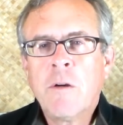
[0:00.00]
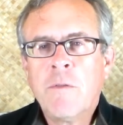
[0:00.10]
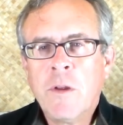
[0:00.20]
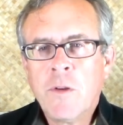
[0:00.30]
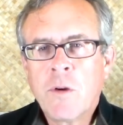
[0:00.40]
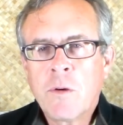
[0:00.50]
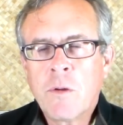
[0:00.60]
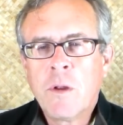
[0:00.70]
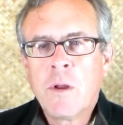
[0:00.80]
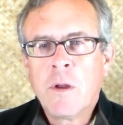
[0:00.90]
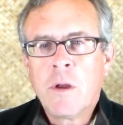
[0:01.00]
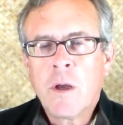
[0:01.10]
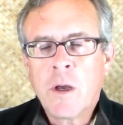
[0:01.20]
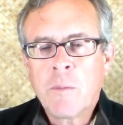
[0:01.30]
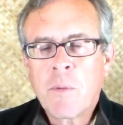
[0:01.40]
of the eternal
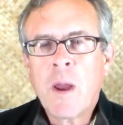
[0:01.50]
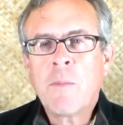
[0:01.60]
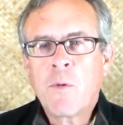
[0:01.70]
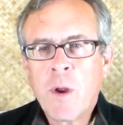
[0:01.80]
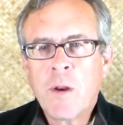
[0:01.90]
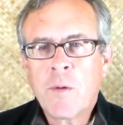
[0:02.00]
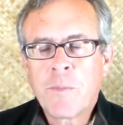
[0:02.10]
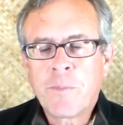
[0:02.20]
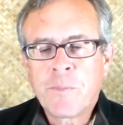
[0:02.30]
uh, prime creator.